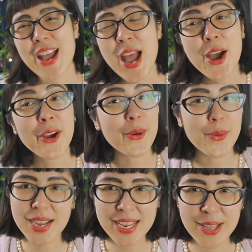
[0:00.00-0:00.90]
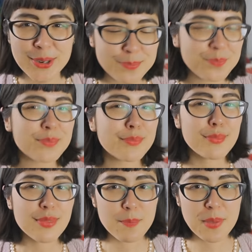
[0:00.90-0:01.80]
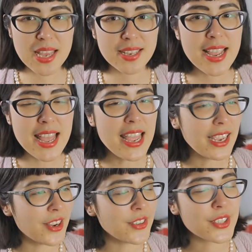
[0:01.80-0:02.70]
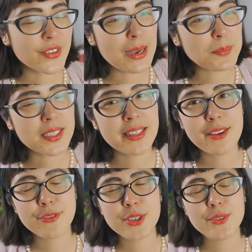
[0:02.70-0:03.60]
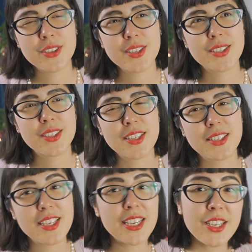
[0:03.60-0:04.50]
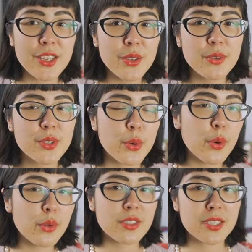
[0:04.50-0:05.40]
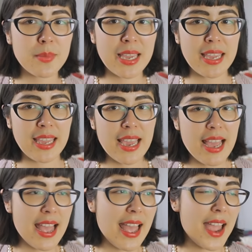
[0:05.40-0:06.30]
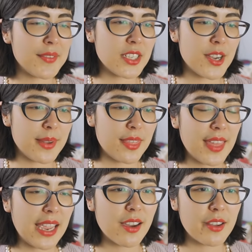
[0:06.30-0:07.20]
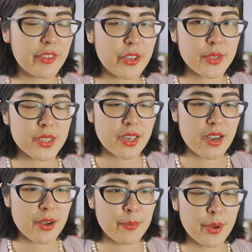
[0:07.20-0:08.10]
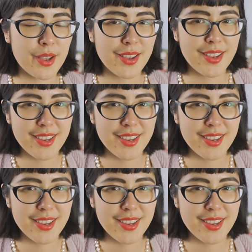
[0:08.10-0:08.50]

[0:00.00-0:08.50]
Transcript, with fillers: laugh quite a lot. But, you know, scraps and leftovers continue to haunt me every time I think I've used up